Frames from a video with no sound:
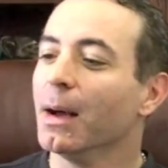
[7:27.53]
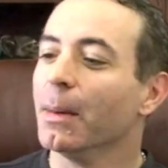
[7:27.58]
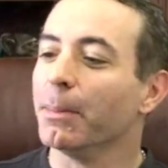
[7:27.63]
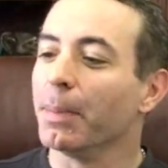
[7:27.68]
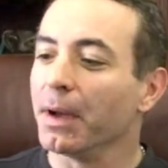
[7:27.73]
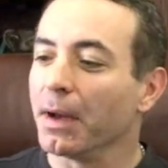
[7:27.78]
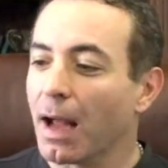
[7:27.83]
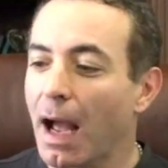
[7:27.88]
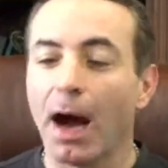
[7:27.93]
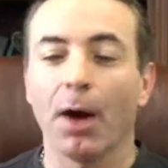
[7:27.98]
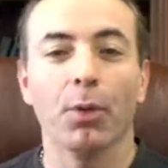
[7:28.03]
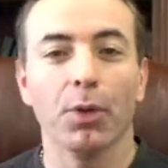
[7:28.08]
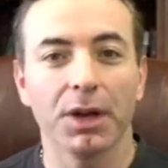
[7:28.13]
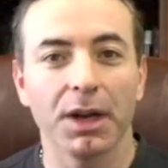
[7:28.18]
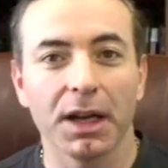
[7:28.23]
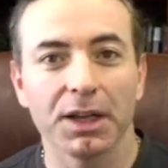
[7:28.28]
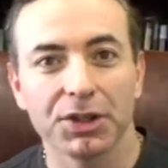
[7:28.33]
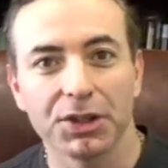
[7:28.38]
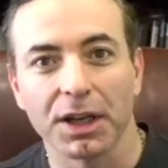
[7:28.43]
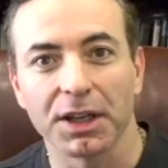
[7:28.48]
But how would
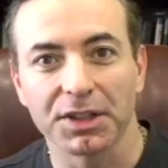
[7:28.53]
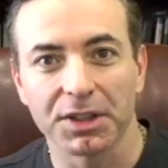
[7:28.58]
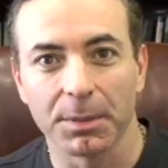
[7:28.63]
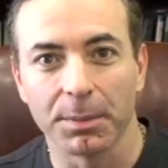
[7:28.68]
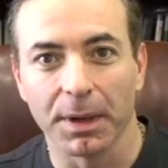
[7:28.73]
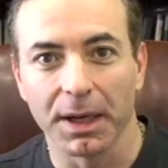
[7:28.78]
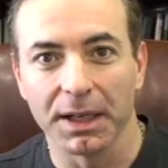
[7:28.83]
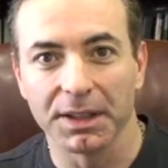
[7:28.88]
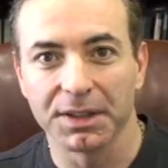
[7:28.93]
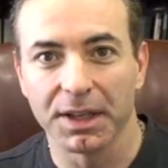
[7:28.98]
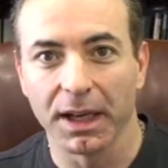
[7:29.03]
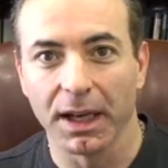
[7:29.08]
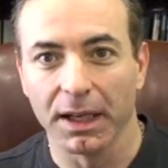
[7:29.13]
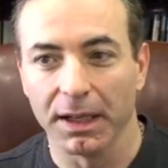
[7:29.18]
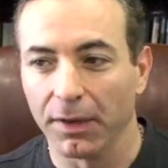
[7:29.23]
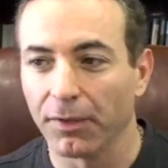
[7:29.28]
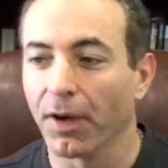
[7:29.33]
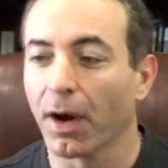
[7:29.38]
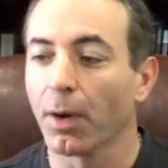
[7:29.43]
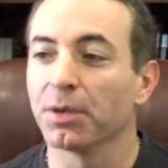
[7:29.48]
I shake somebody's
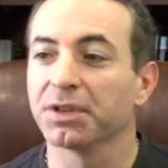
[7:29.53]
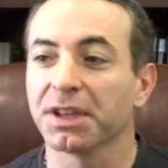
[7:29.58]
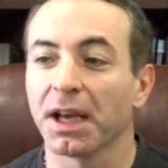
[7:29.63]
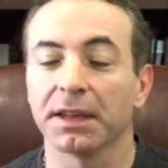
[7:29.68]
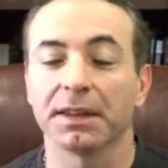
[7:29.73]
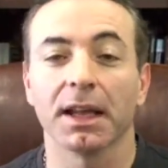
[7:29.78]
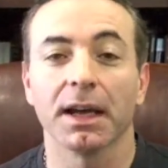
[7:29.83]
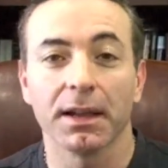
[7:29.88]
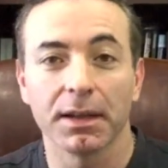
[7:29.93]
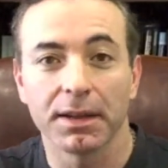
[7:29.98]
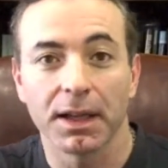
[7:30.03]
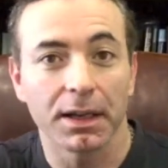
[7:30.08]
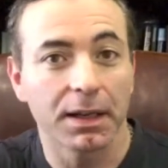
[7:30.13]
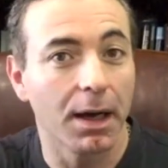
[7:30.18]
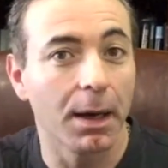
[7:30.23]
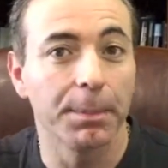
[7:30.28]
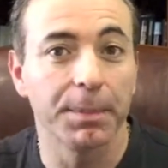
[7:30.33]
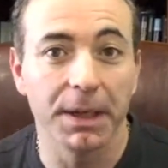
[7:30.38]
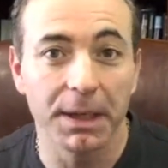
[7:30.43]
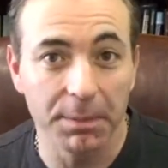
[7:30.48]
hand if I was at that
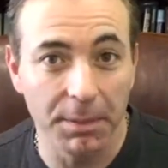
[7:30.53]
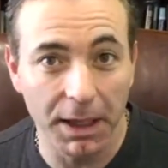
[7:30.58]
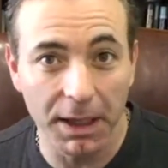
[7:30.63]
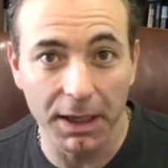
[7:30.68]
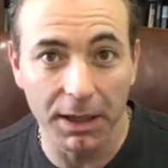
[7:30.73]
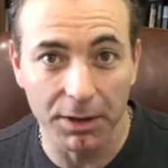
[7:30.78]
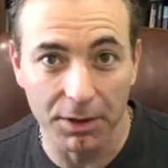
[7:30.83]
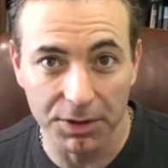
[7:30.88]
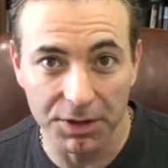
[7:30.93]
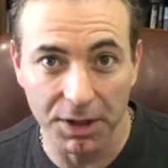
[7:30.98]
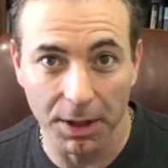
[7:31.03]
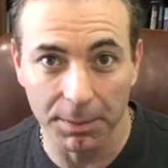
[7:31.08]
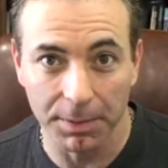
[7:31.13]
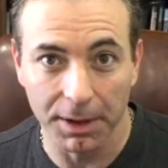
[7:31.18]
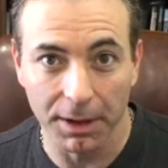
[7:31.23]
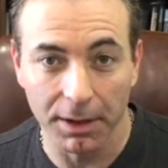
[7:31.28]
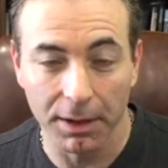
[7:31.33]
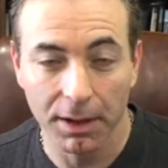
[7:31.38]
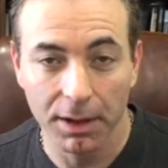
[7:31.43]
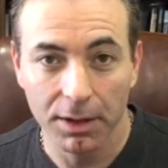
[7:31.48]
company meeting or something?